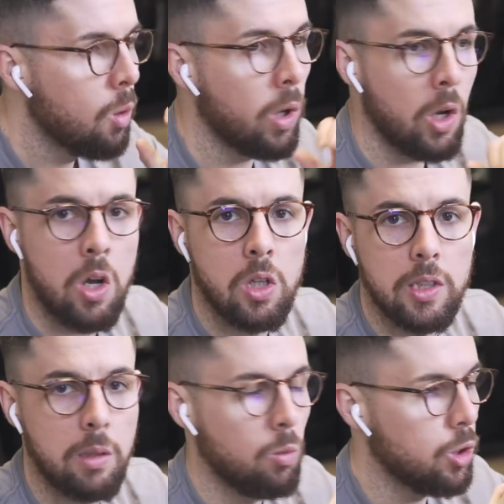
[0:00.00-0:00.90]
when I
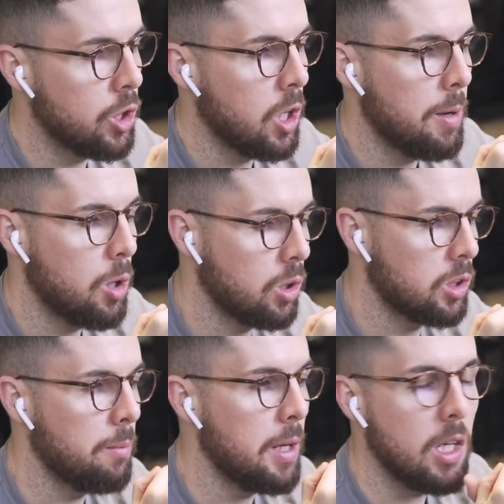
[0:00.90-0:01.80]
asked him what do you know about
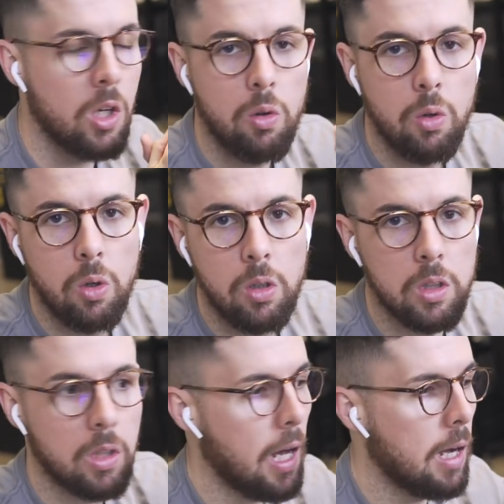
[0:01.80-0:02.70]
Hoxo Media or
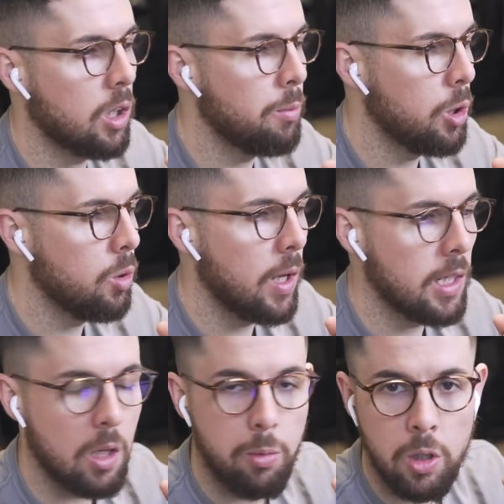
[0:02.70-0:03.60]
how come you
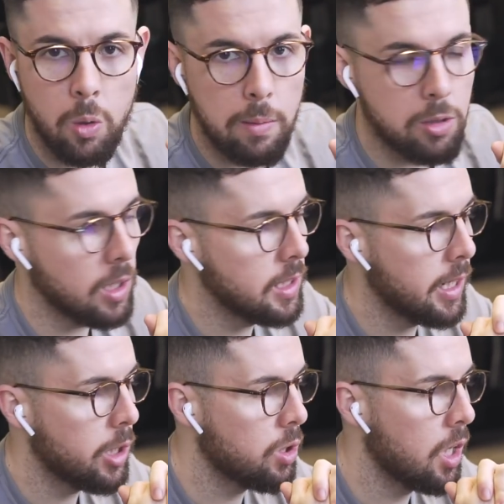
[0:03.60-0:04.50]
ended up on our website,
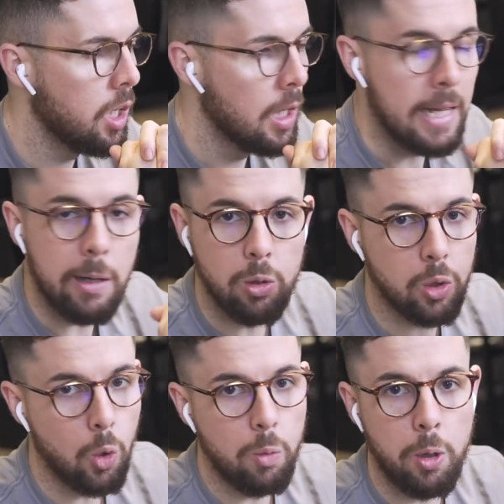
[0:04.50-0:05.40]
etc., it was all